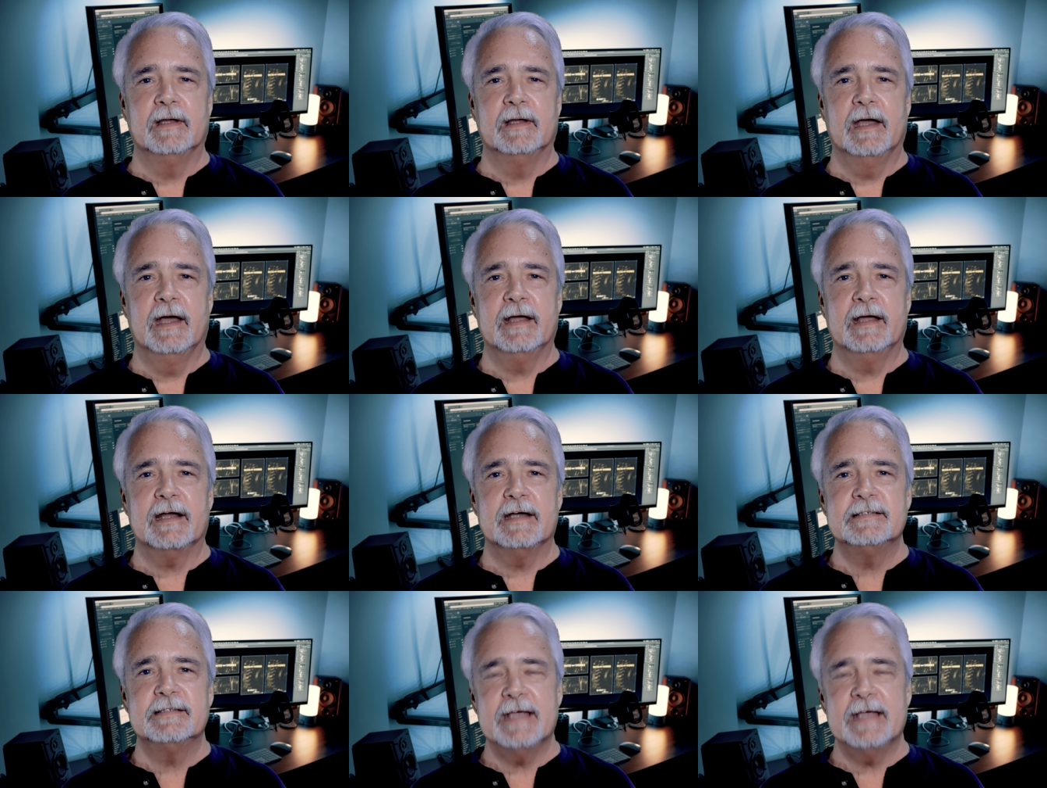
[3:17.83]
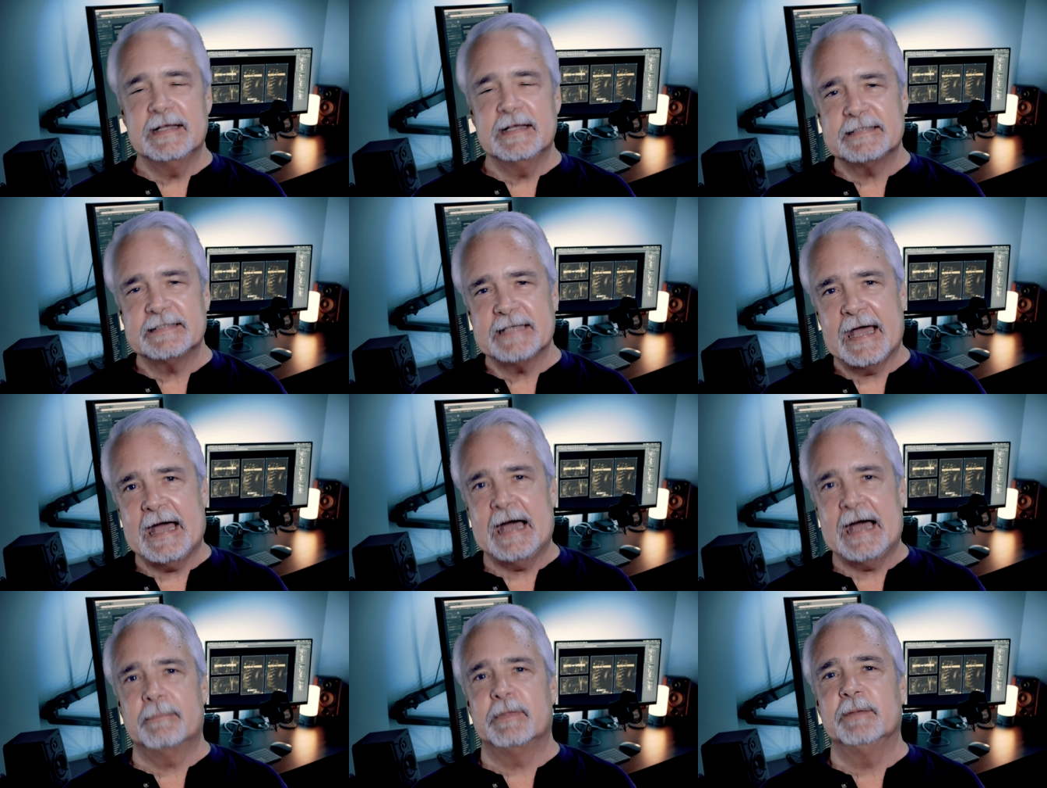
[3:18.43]
And I say it's a
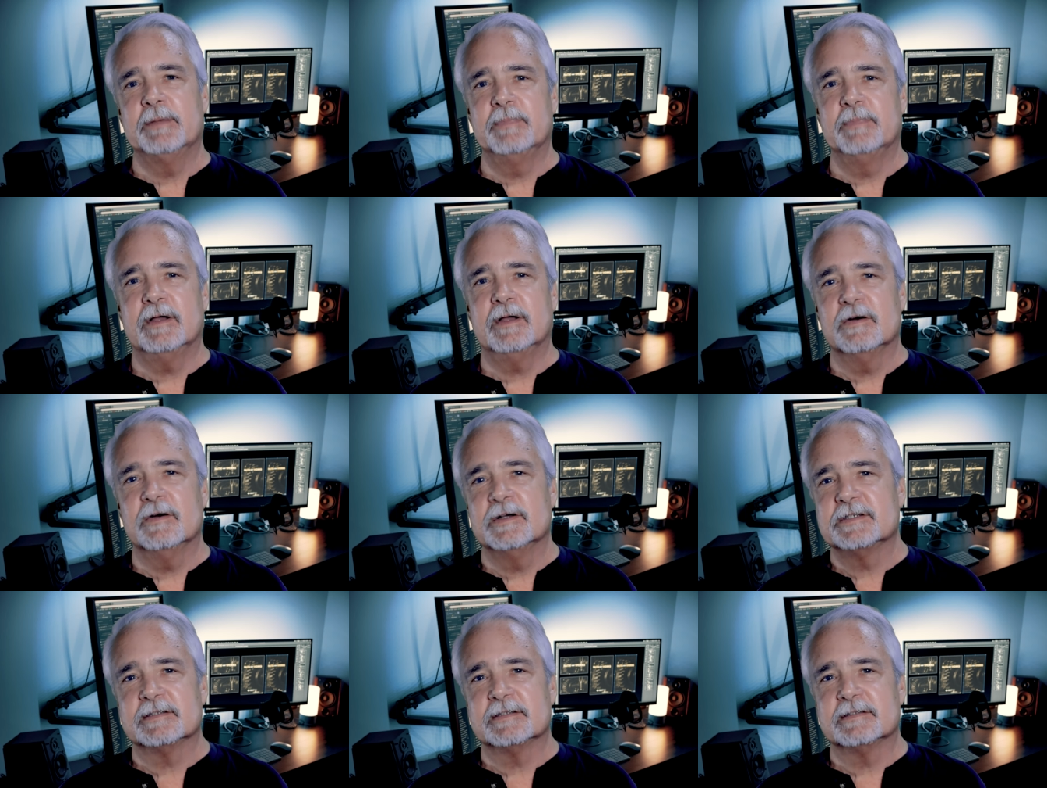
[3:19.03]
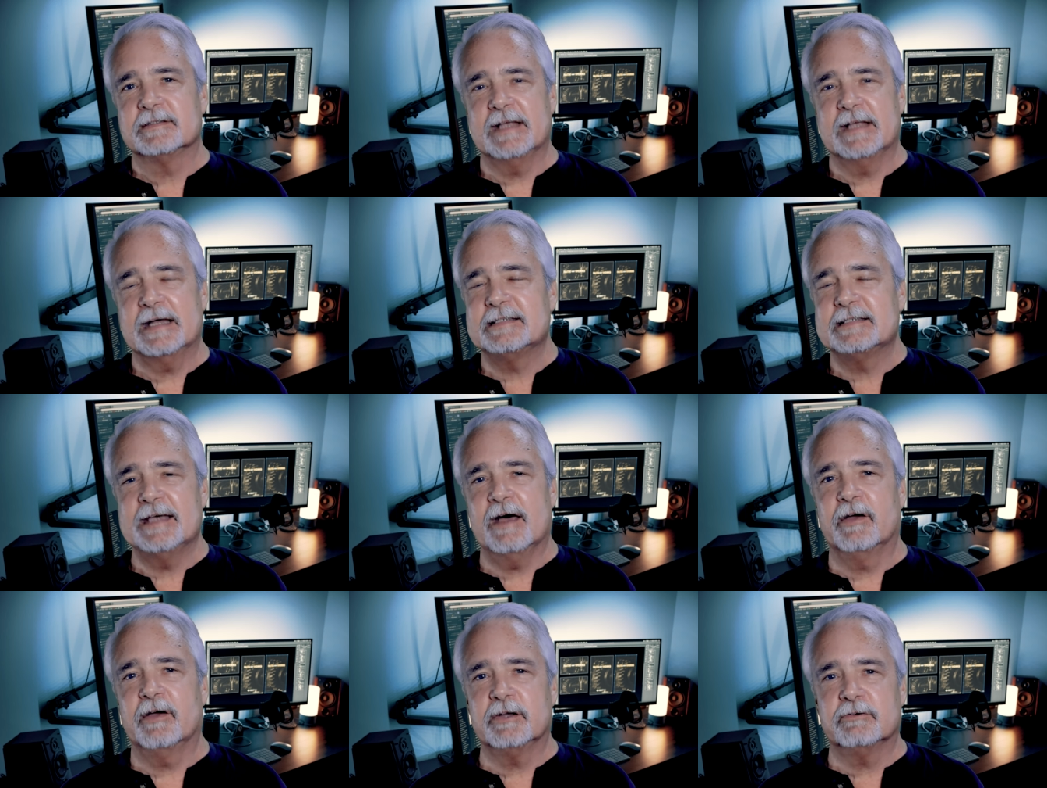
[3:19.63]
habit because that's
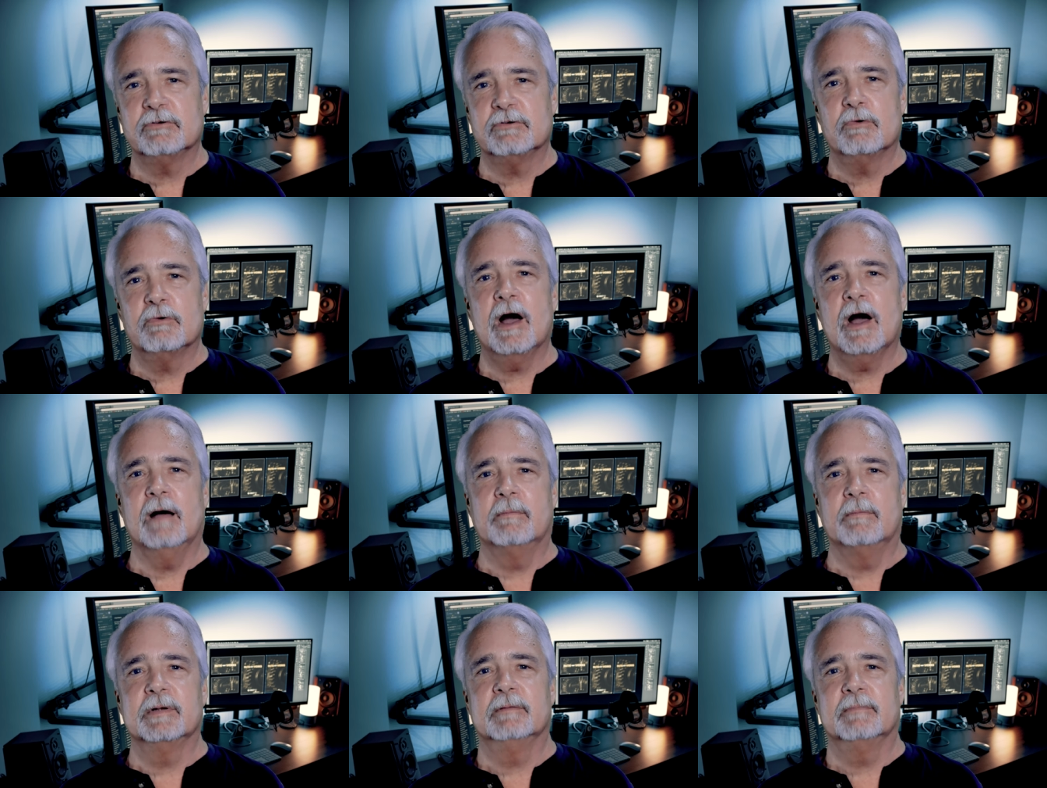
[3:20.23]
how I grew up.